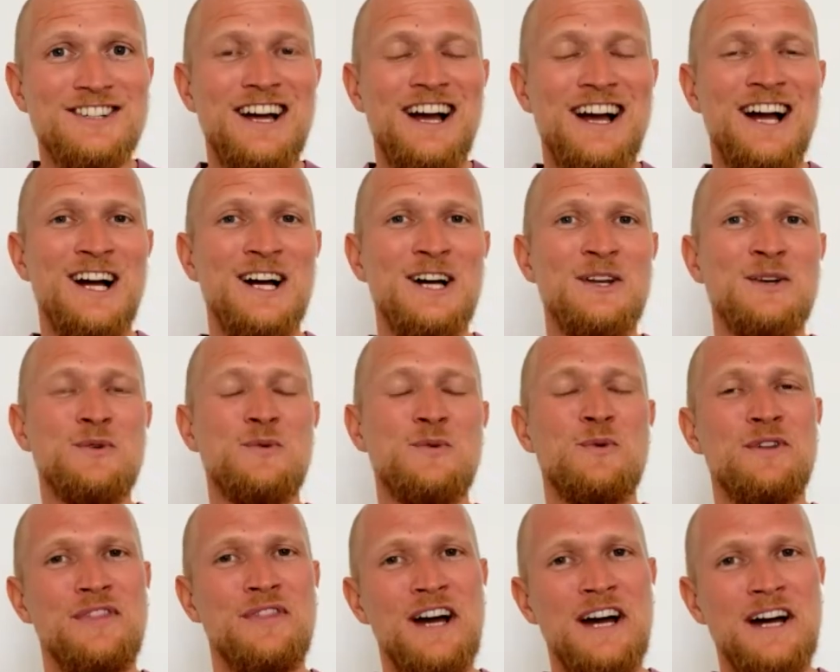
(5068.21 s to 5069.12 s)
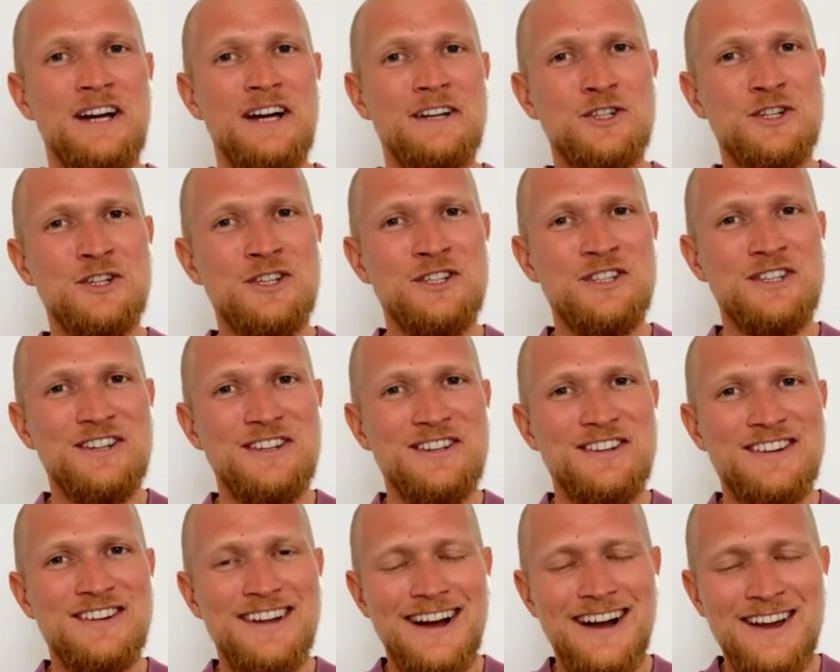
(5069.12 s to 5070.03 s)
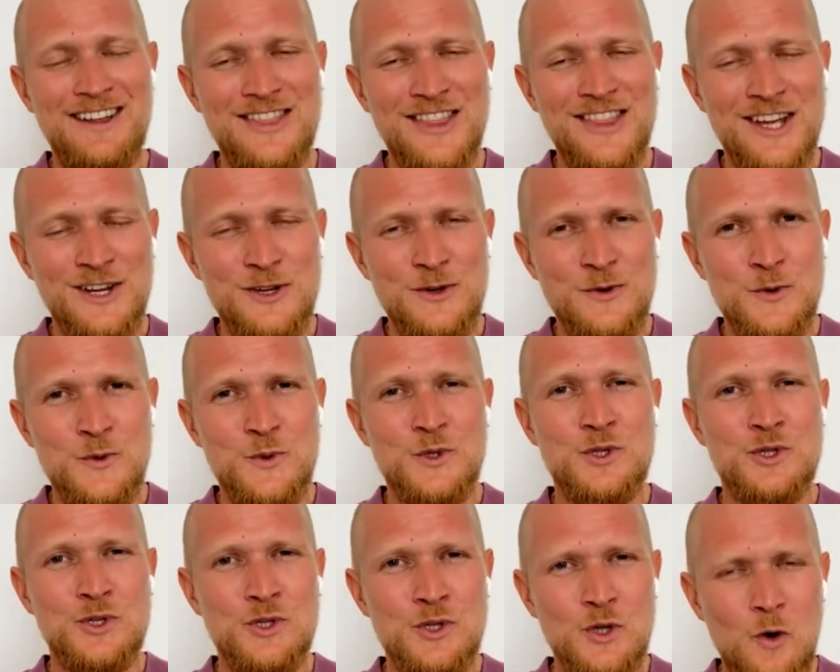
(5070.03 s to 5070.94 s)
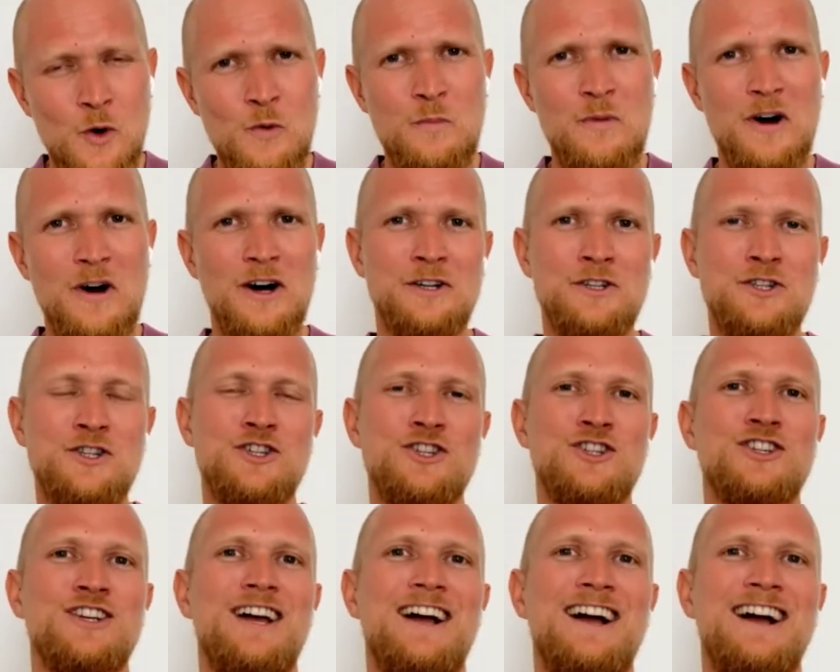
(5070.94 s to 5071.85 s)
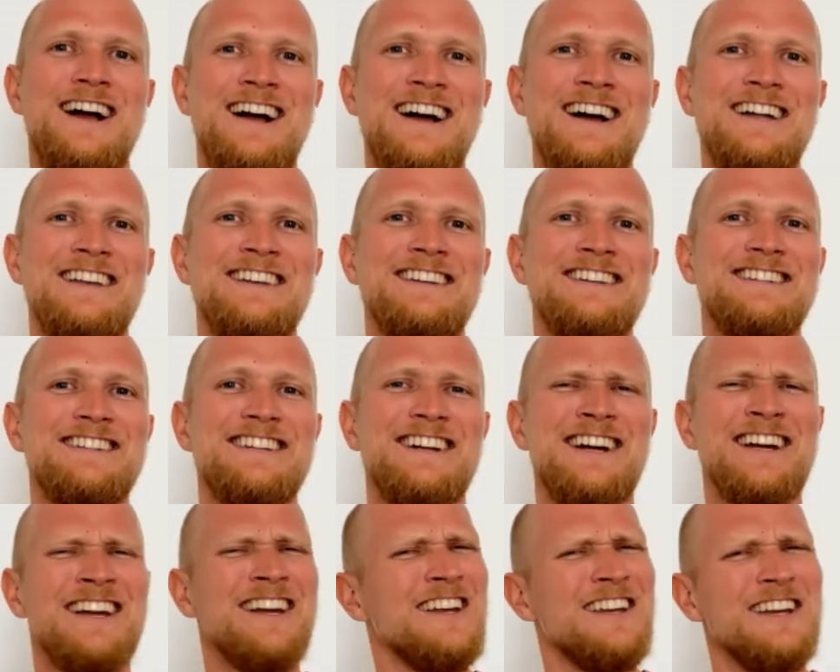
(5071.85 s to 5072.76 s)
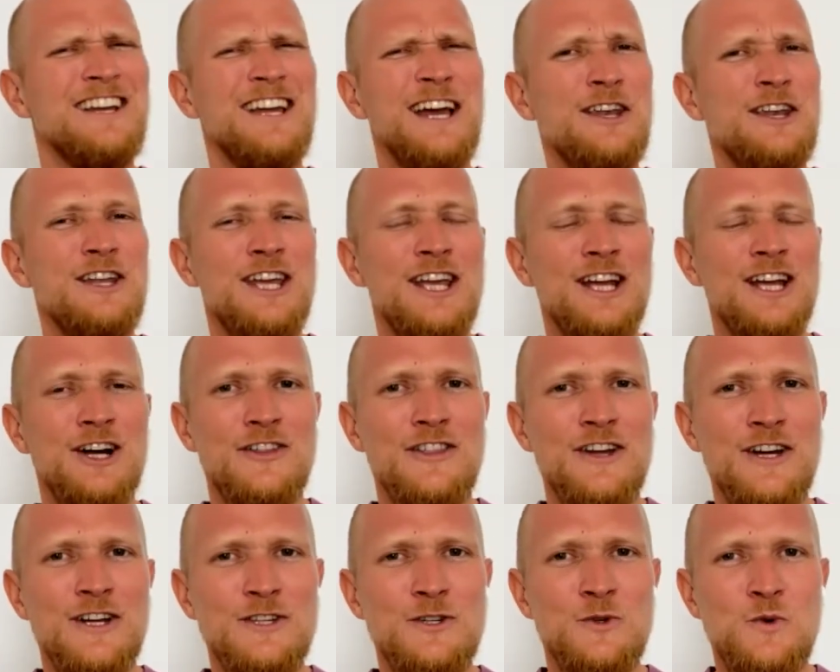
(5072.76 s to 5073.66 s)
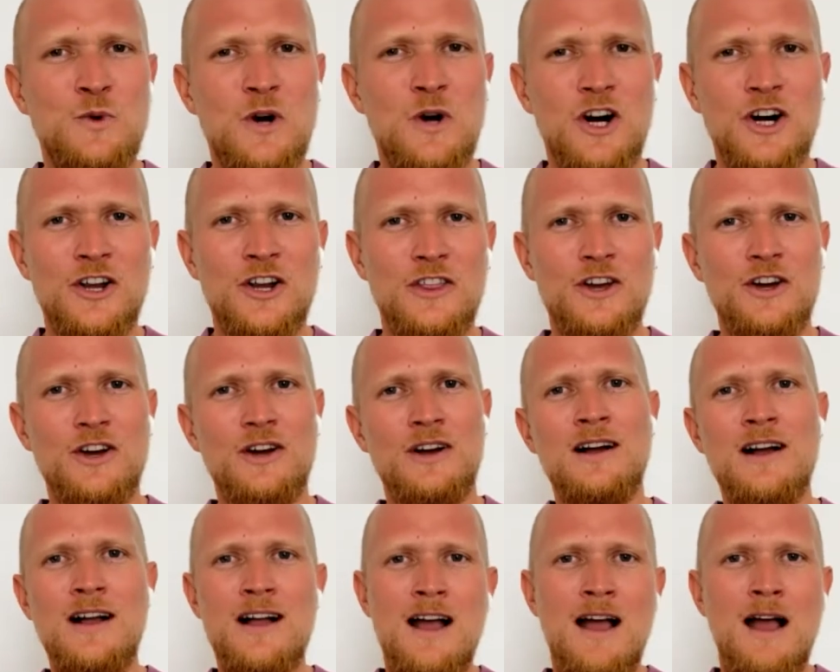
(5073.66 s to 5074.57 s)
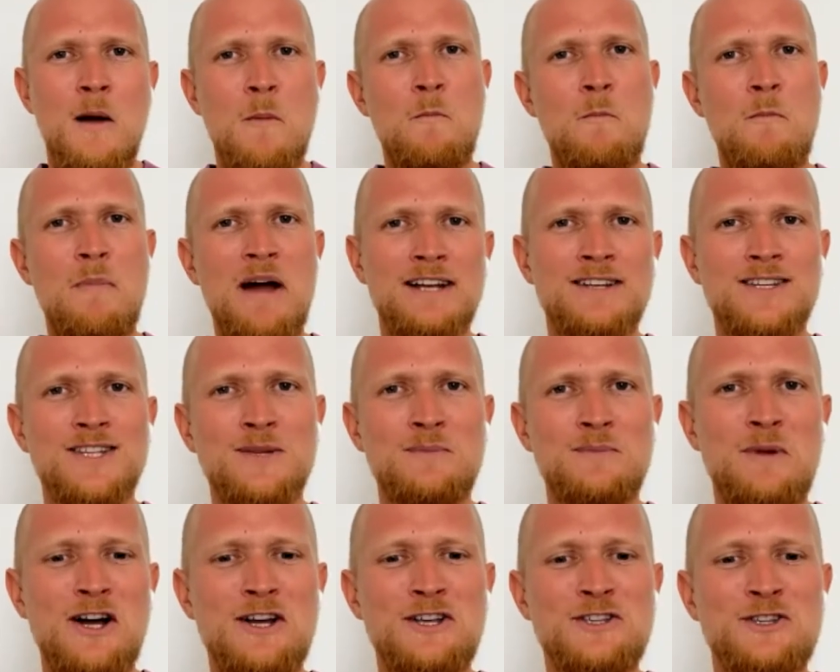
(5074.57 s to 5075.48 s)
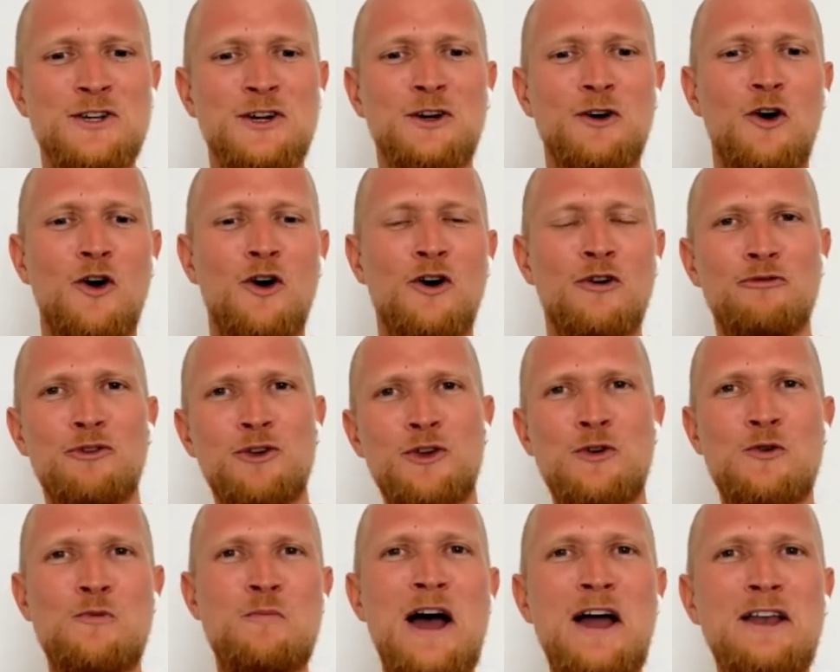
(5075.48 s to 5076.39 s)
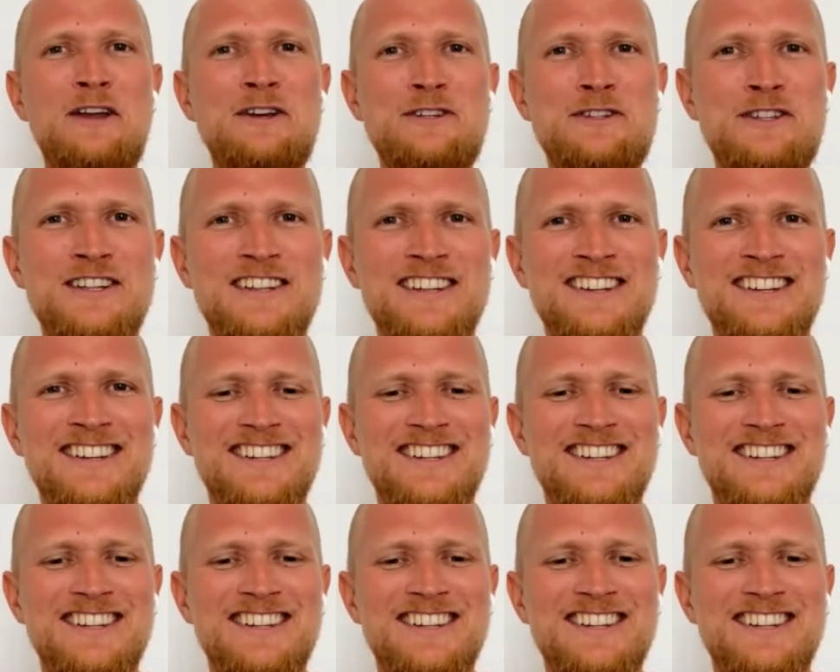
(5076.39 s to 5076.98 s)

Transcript: And with that, Justin, I thank you so much. And I can again hear that you are the maximizer of humanity.